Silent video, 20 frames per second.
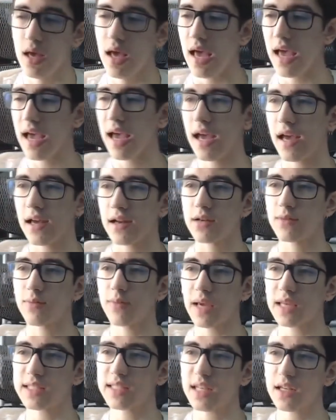And
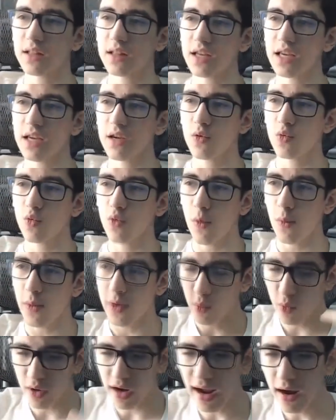basically, when we
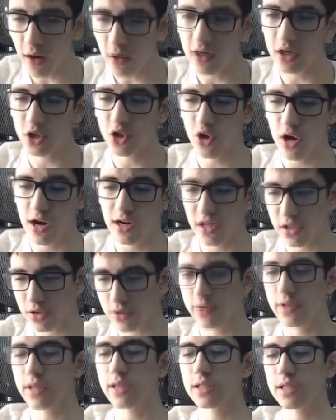went out and tried to
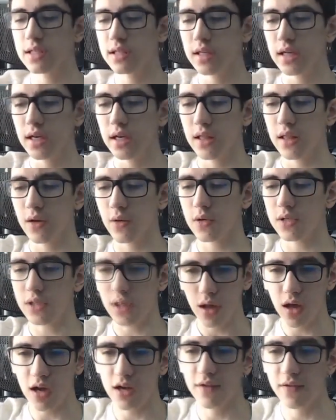do this, there was a
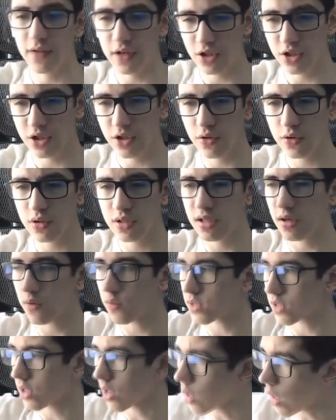lot of issues. There
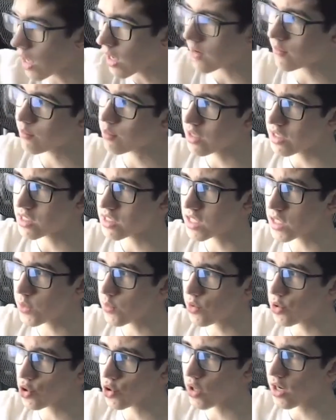was a lot of places that we
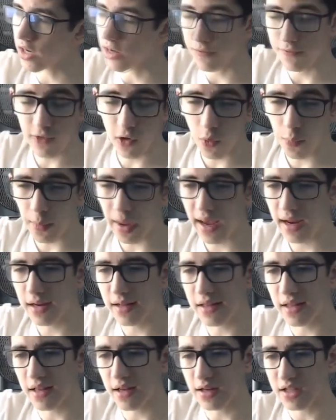were trying to film at
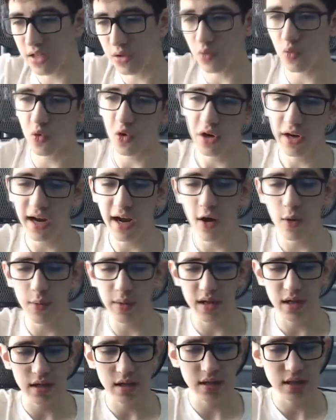that didn't work out
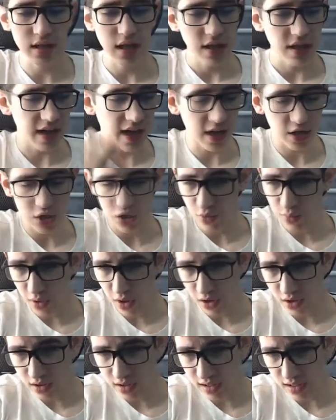because the national
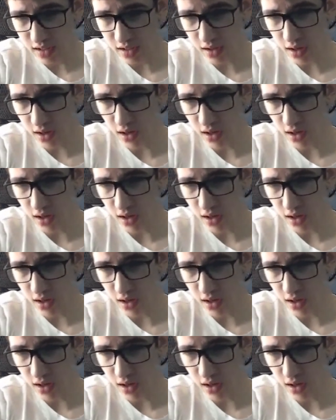parks had